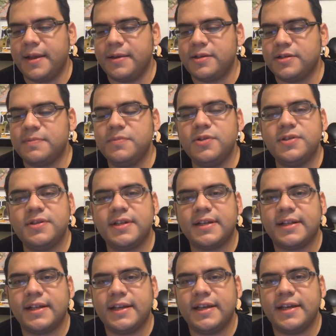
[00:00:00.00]
Just
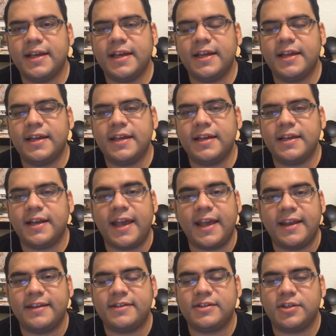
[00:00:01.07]
musically,
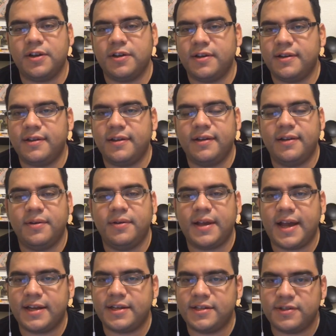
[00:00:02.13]
again, it's good,
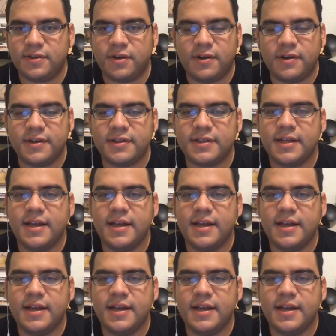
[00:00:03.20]
catchy songs.